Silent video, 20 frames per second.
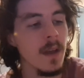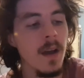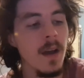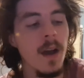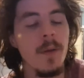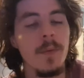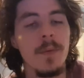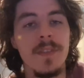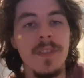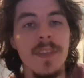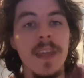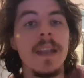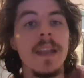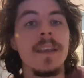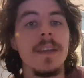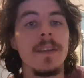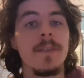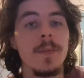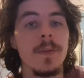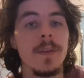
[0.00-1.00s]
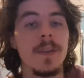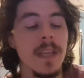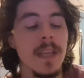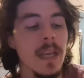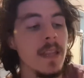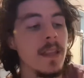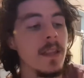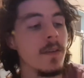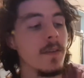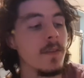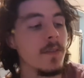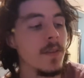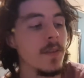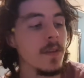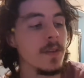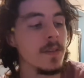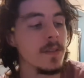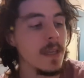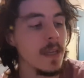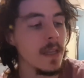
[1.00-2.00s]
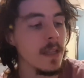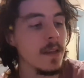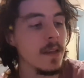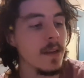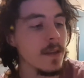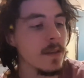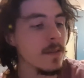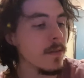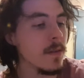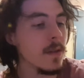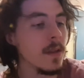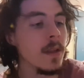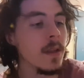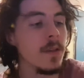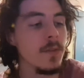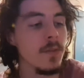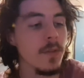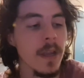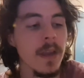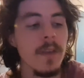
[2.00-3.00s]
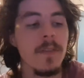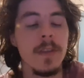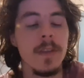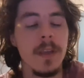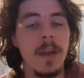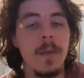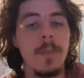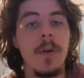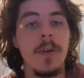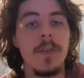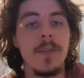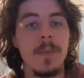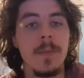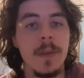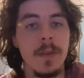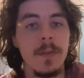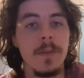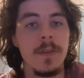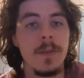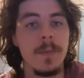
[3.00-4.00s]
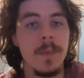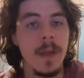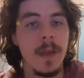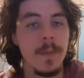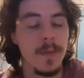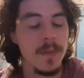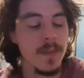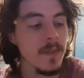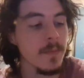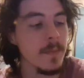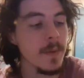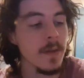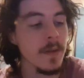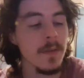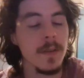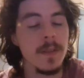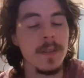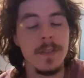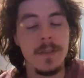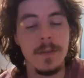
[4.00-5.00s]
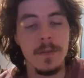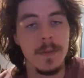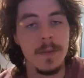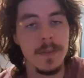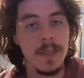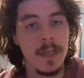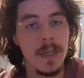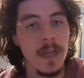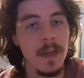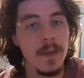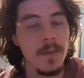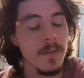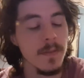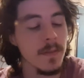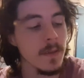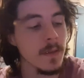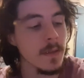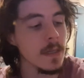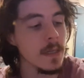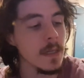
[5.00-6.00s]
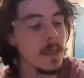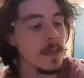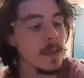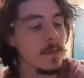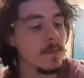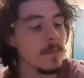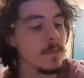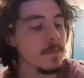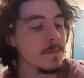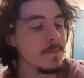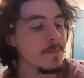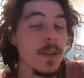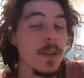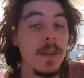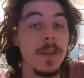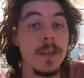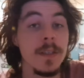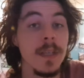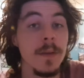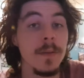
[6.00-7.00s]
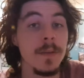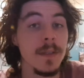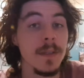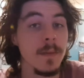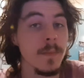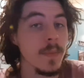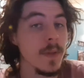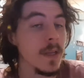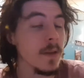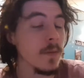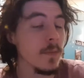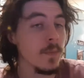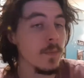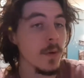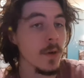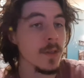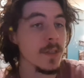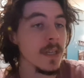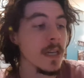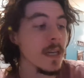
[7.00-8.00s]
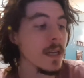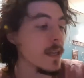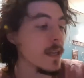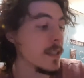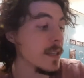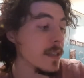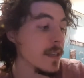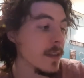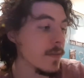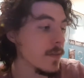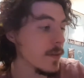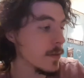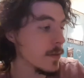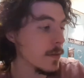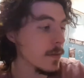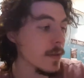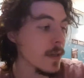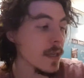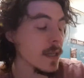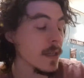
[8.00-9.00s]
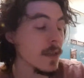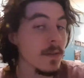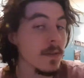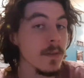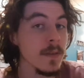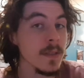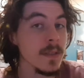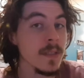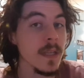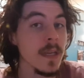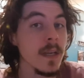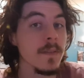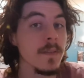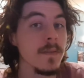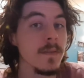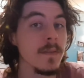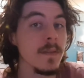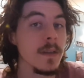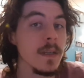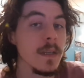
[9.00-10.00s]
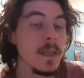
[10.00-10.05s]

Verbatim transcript: I was that desperate to get there on Thursday that I took everything I possibly could to make myself better, and it still wasn't enough. Um, Thursday was a complete washout. I didn't even do any uni stuff.